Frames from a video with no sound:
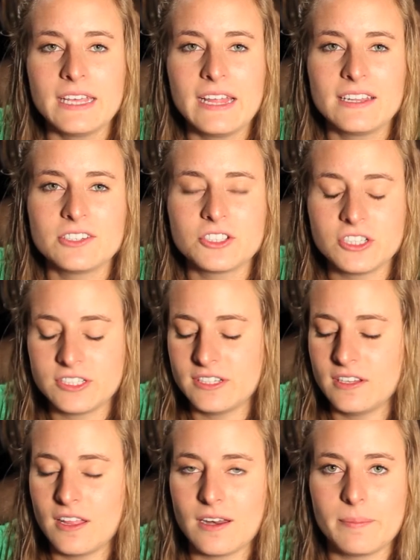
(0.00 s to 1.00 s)
Yeah, there's just
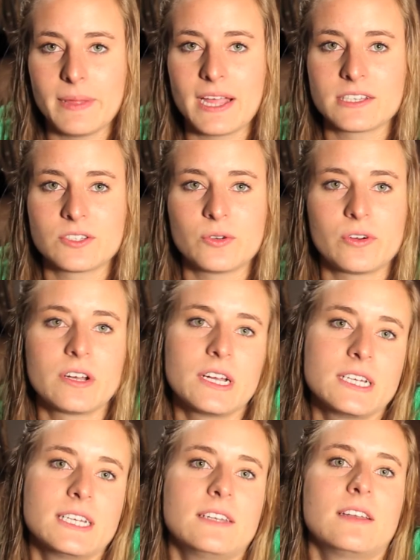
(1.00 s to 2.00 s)
a lot of backstory,
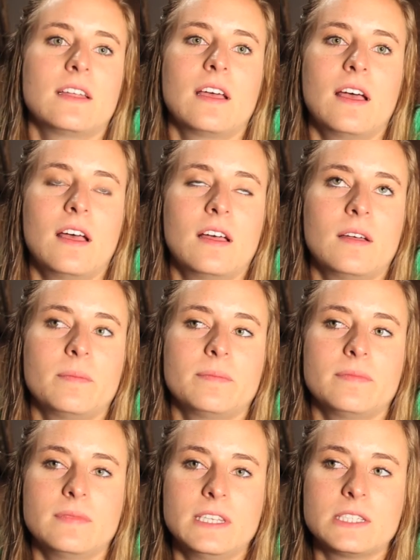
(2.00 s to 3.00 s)
and
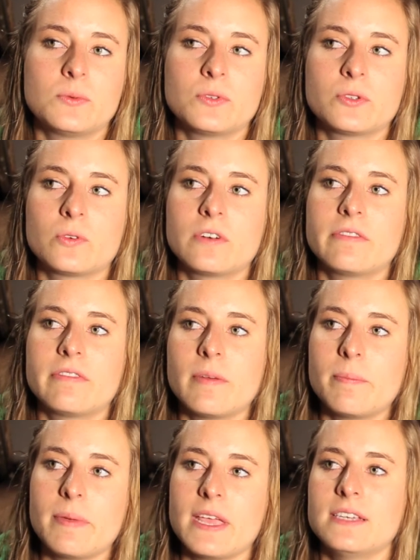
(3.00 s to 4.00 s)
um, this was sort of the
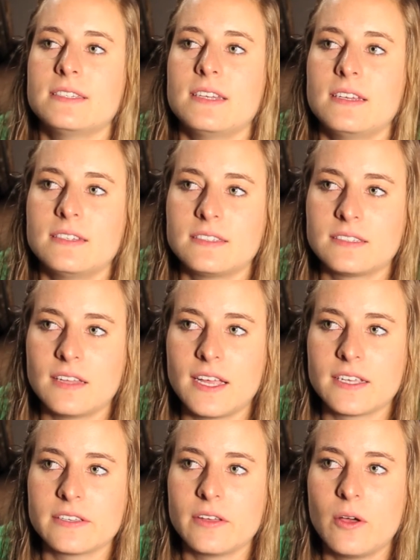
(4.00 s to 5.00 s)
basis,
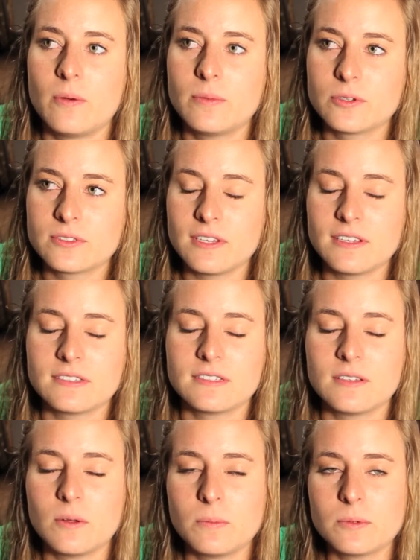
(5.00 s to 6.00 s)
like almost
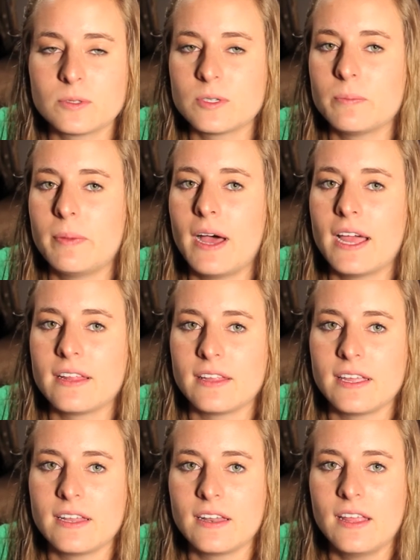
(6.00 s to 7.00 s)
as almost a
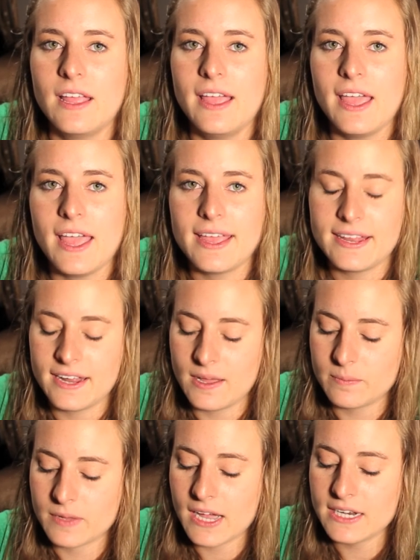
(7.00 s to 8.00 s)
pilot, and
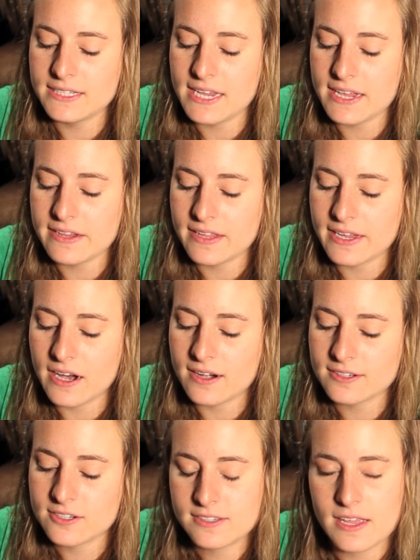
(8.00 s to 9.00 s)
um, kind of taking the
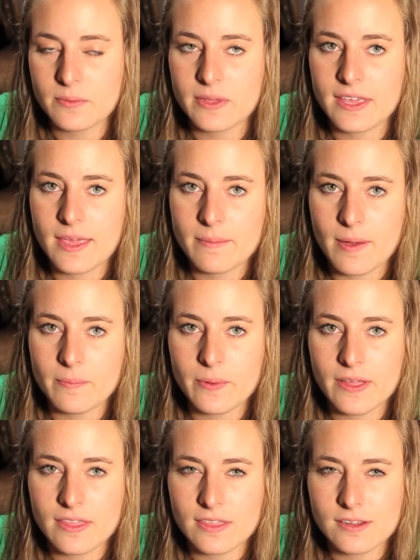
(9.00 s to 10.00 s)
characters that we came up
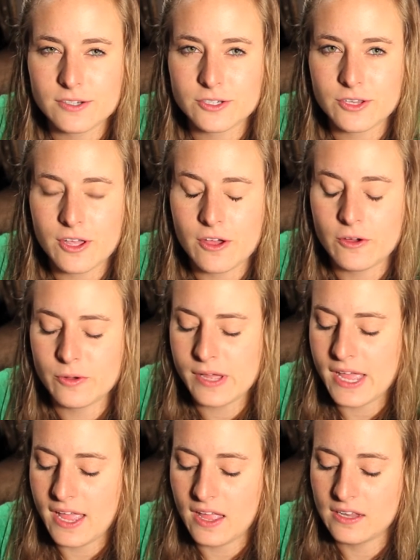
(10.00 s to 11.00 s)
with years ago
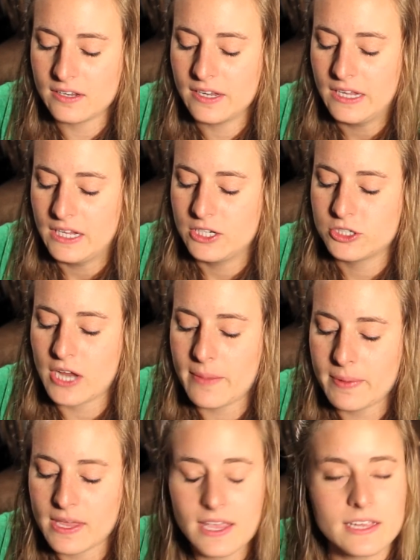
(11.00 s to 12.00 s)
and
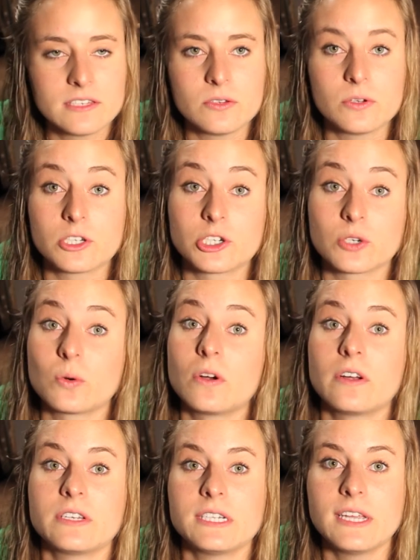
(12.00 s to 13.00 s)
shaping it into a
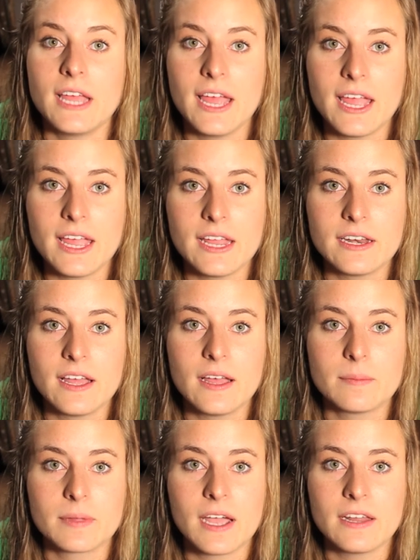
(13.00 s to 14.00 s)
short, and
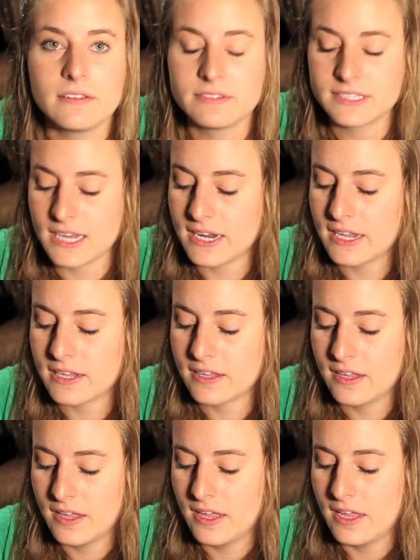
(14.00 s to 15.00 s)
um, kind of
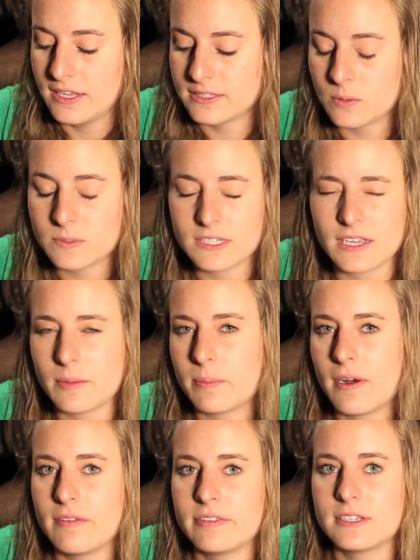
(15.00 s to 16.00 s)
setting. It's almost like a
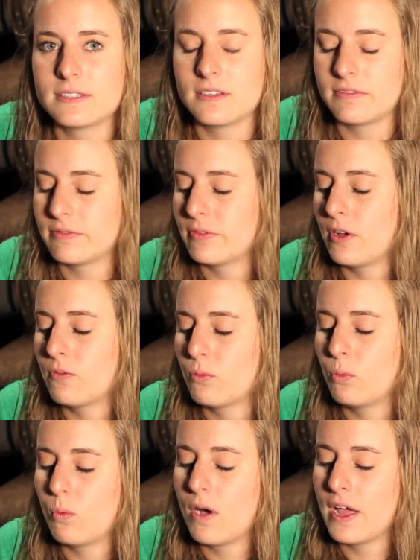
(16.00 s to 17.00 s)
preface of
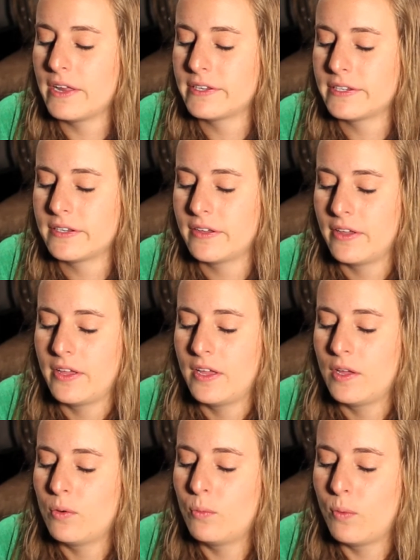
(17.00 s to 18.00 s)
of what
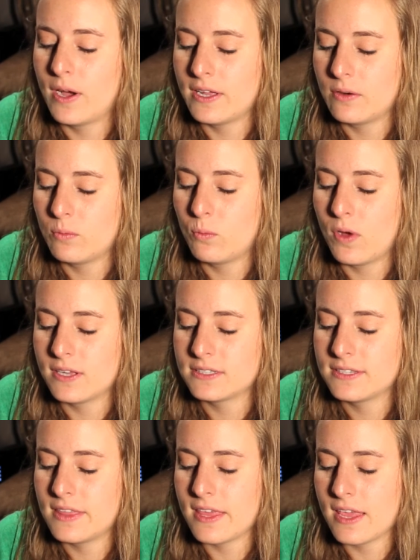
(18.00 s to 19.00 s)
what
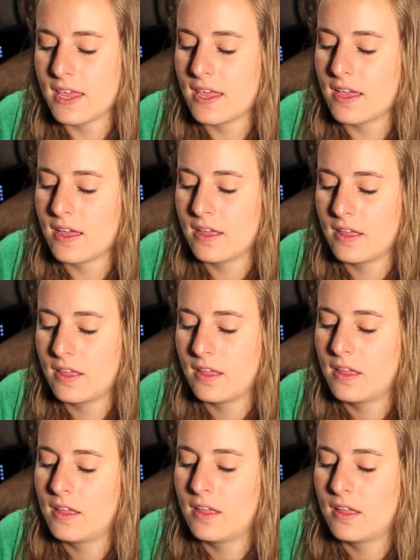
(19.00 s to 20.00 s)
was the
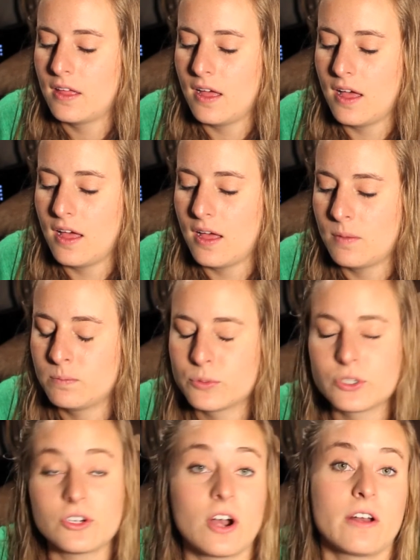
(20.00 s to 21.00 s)
um,
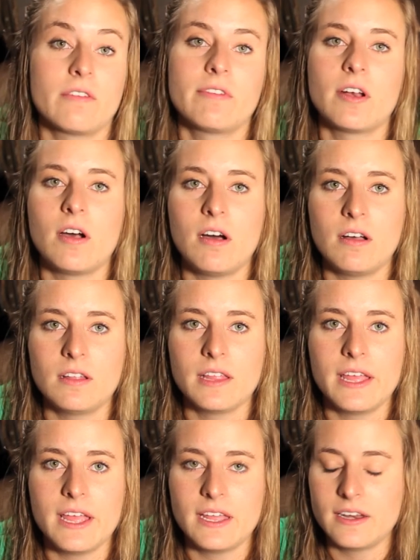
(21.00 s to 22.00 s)
start of it all,
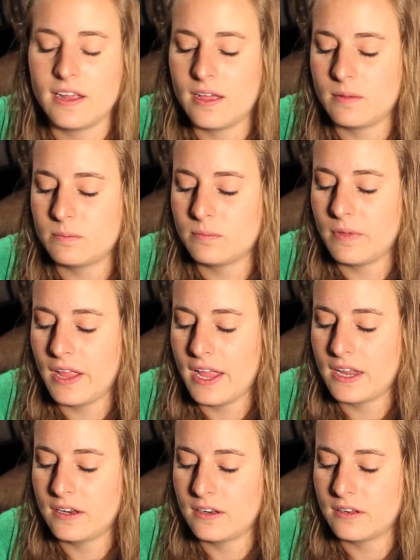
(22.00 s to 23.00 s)
and um,
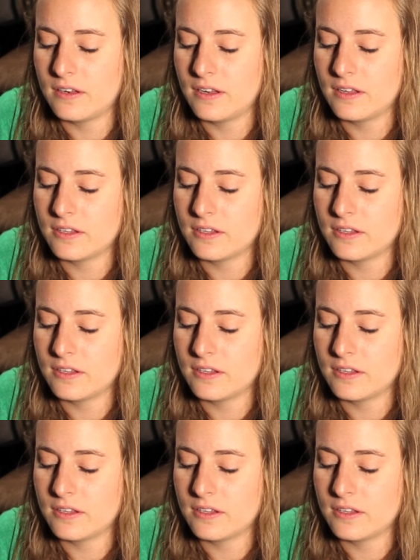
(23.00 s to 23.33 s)
and